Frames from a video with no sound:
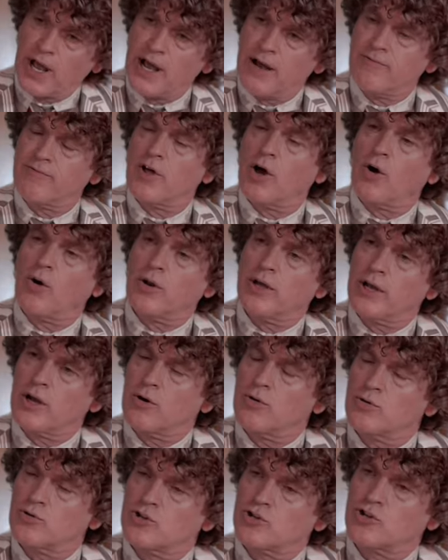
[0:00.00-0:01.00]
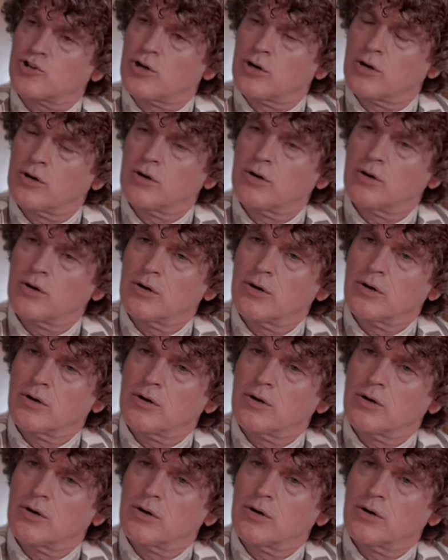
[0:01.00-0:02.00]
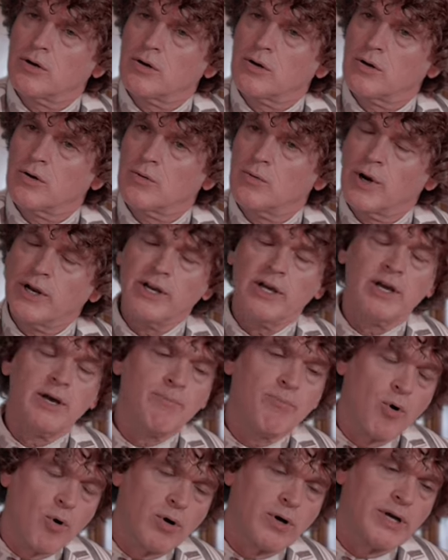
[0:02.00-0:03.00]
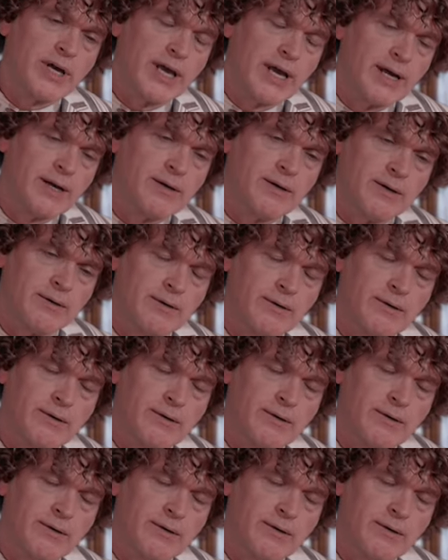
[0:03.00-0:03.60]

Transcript: have the Holy Ghost when you get born again.